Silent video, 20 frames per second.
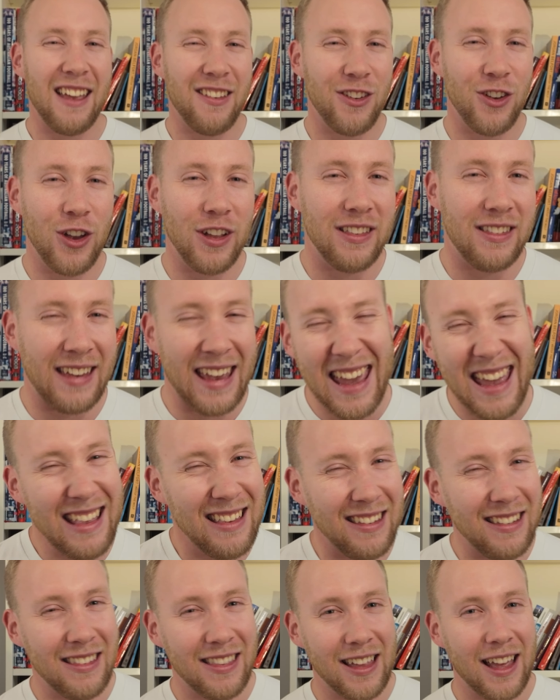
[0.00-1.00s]
guess you can
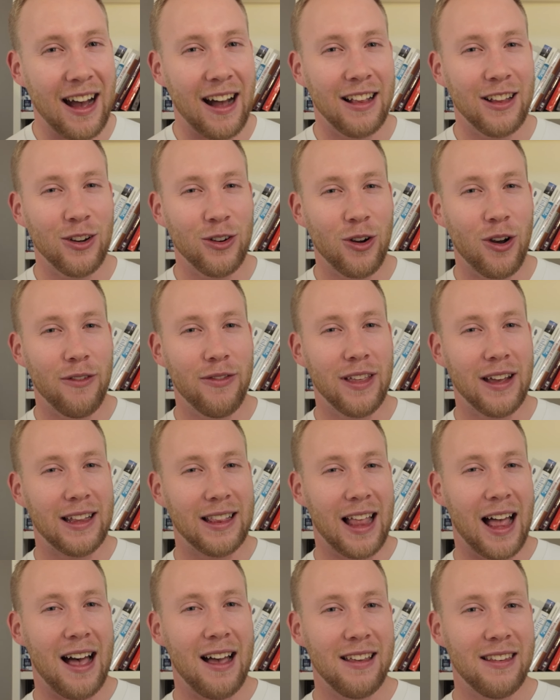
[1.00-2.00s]
tint the color of the
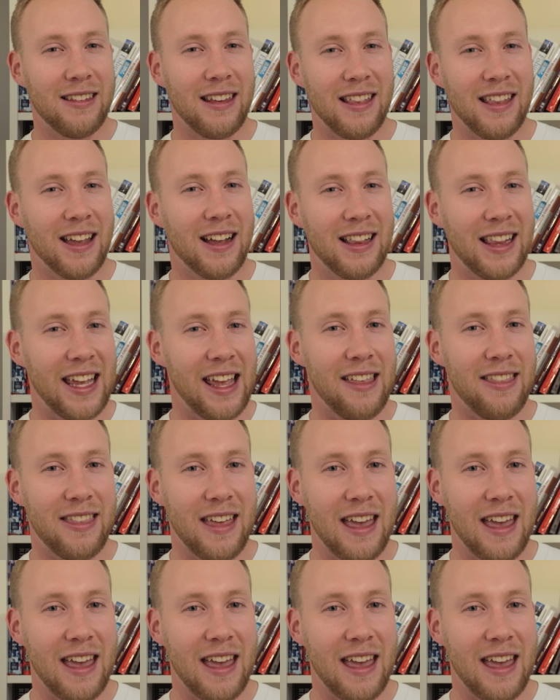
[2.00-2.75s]
glass in the clear